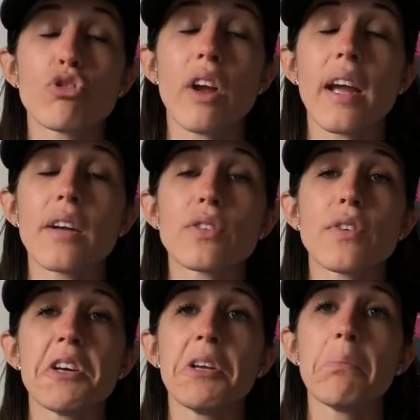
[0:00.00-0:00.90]
strikeouts
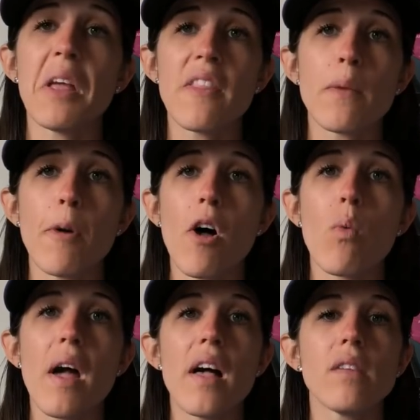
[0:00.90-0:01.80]
for him. Hit the
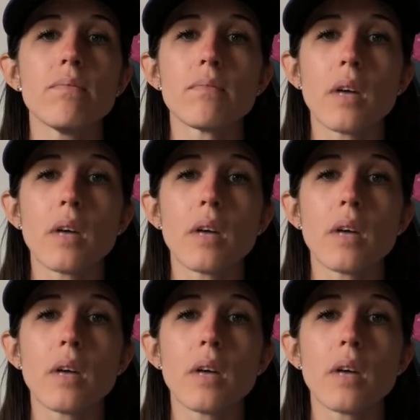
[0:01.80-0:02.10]
ball well.